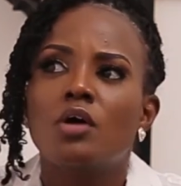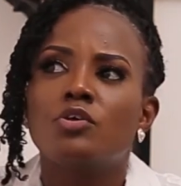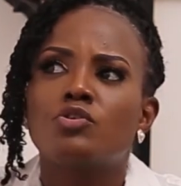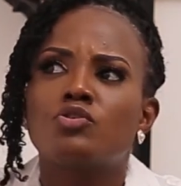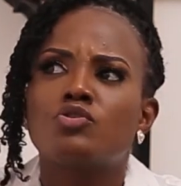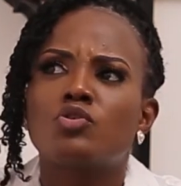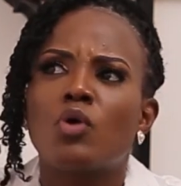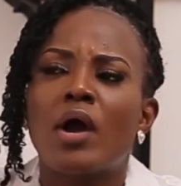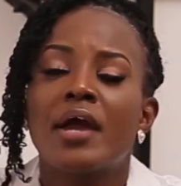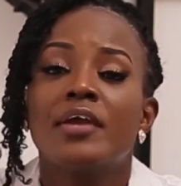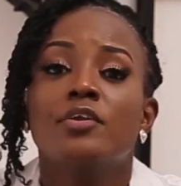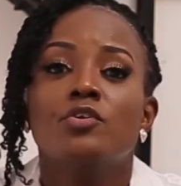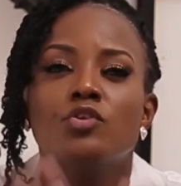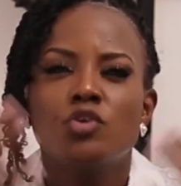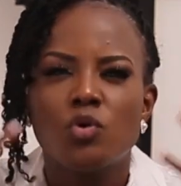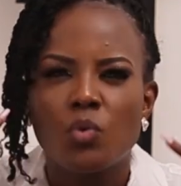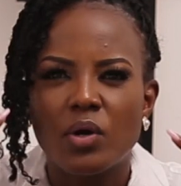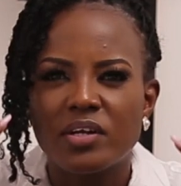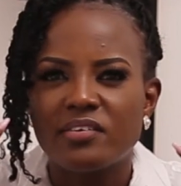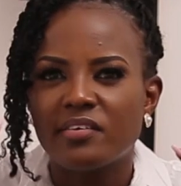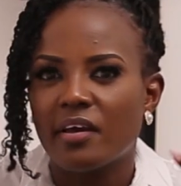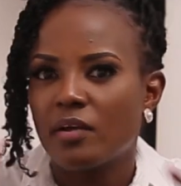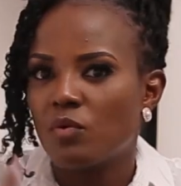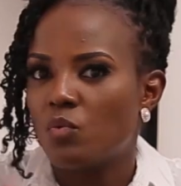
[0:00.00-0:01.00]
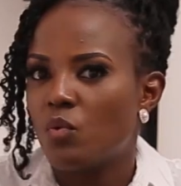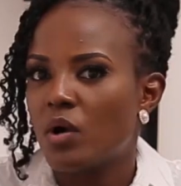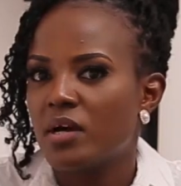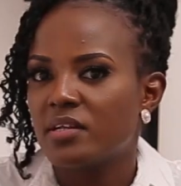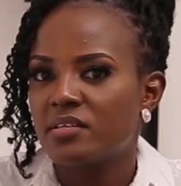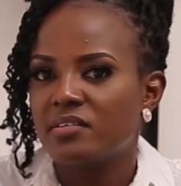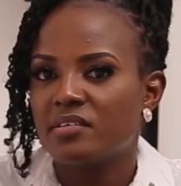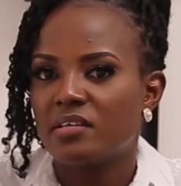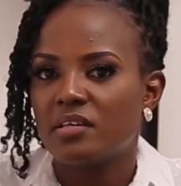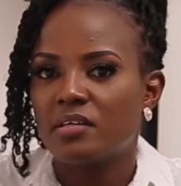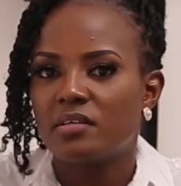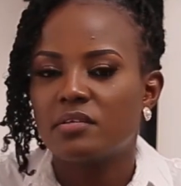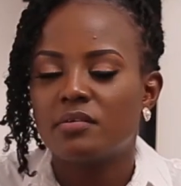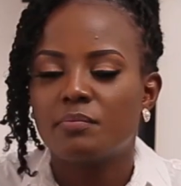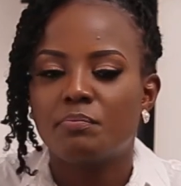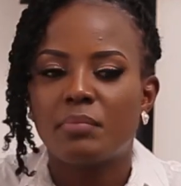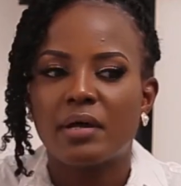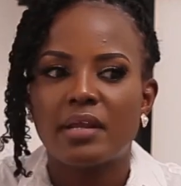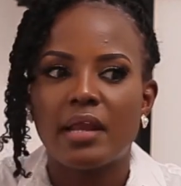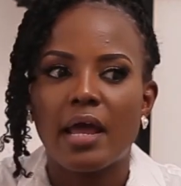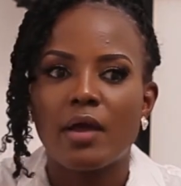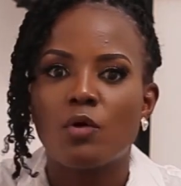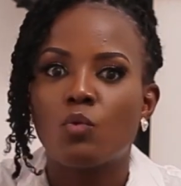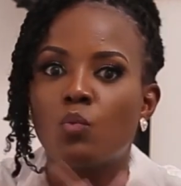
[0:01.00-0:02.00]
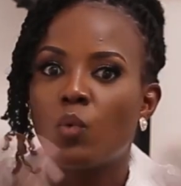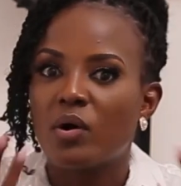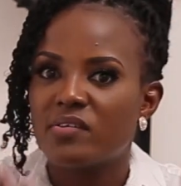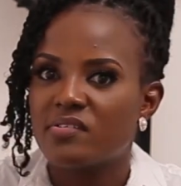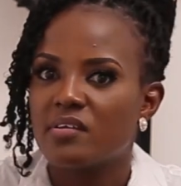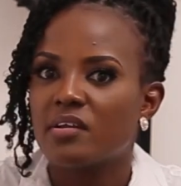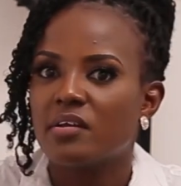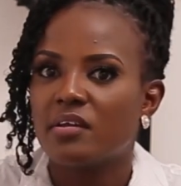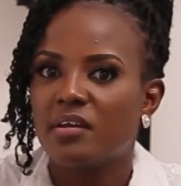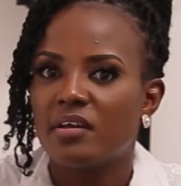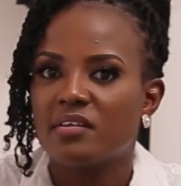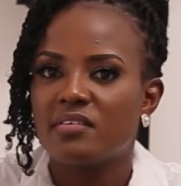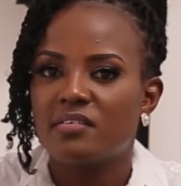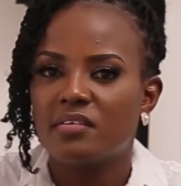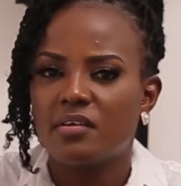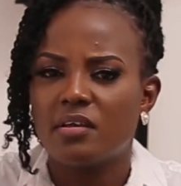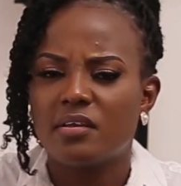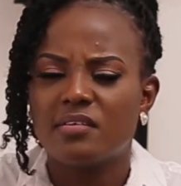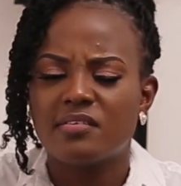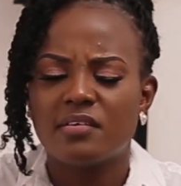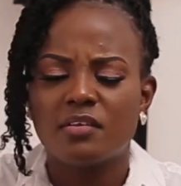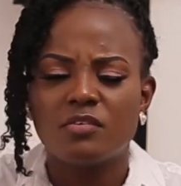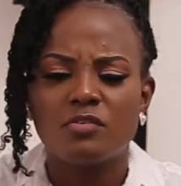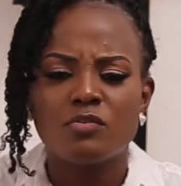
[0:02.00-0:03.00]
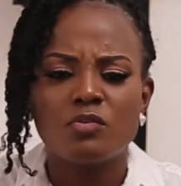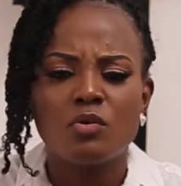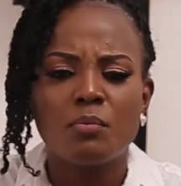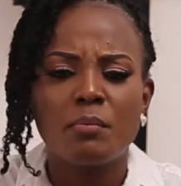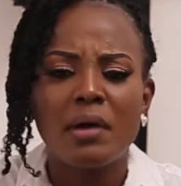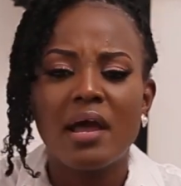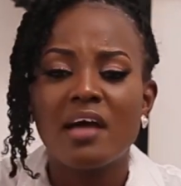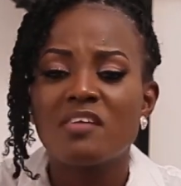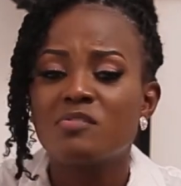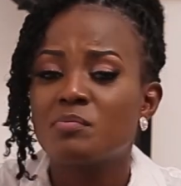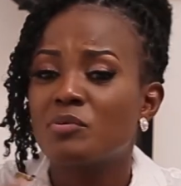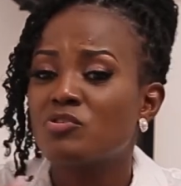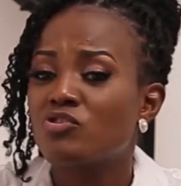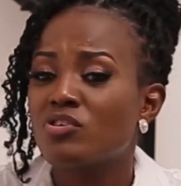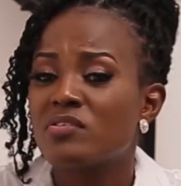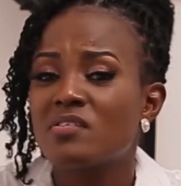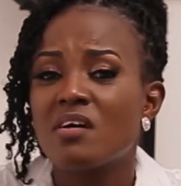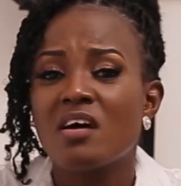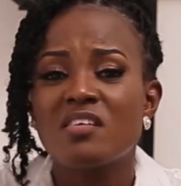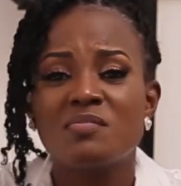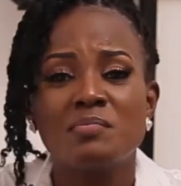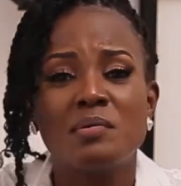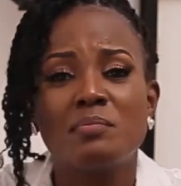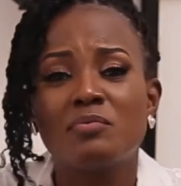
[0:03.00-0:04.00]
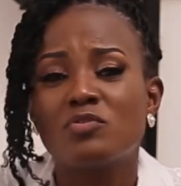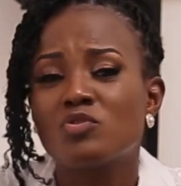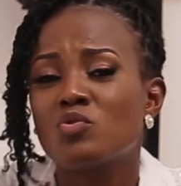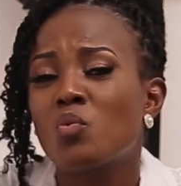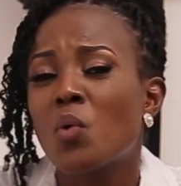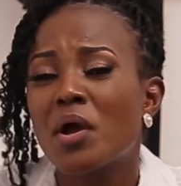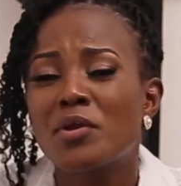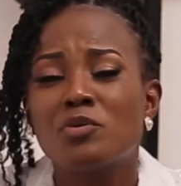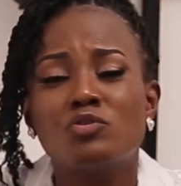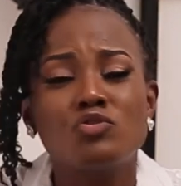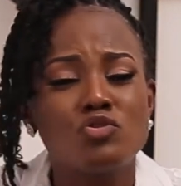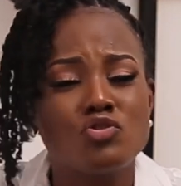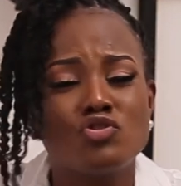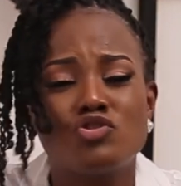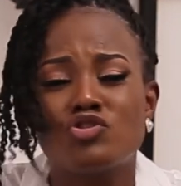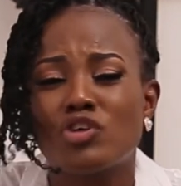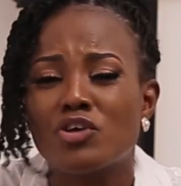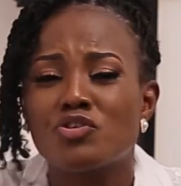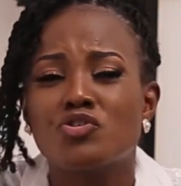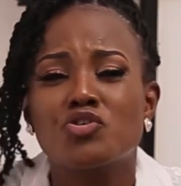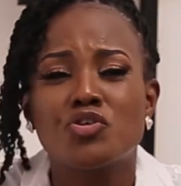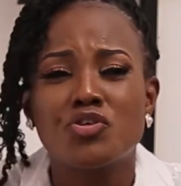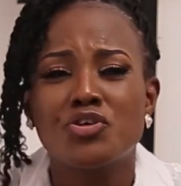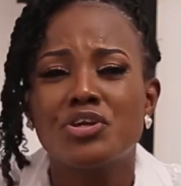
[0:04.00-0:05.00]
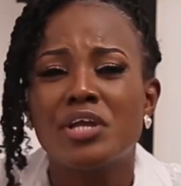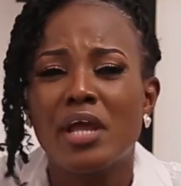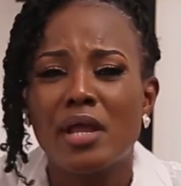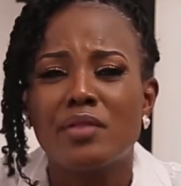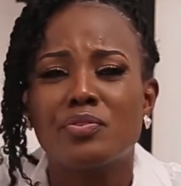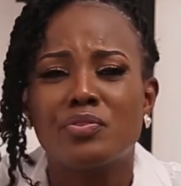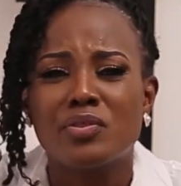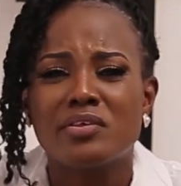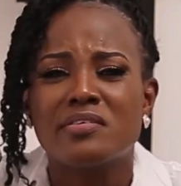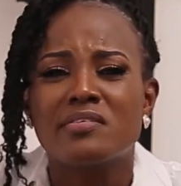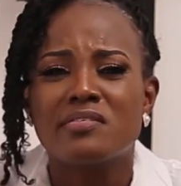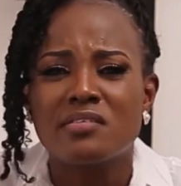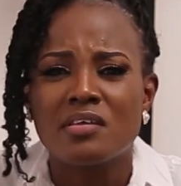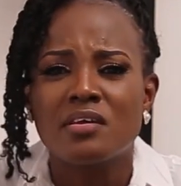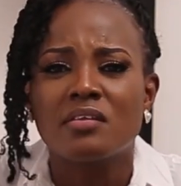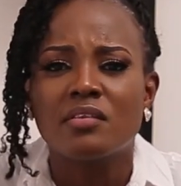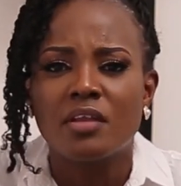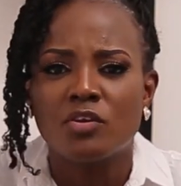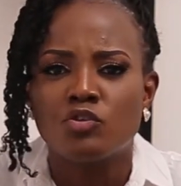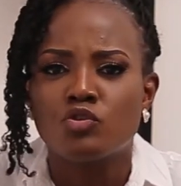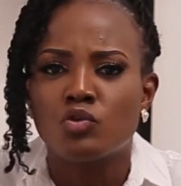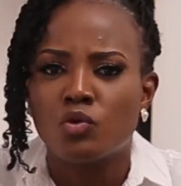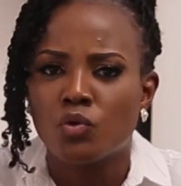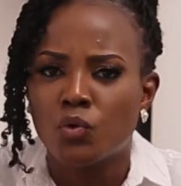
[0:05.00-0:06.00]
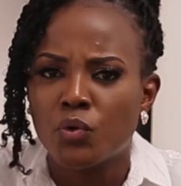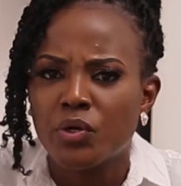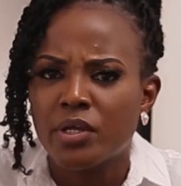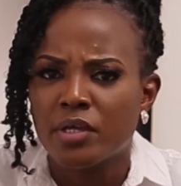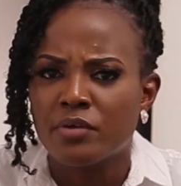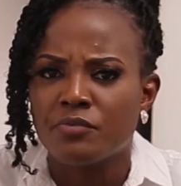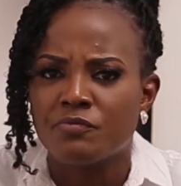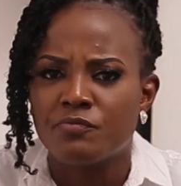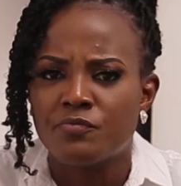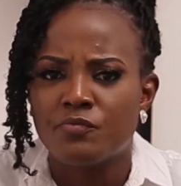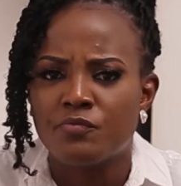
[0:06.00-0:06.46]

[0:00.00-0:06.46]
So I knew what I wanted, but I wasn't getting it. And so my husband just asked me, so why don't you just create this thing that you're looking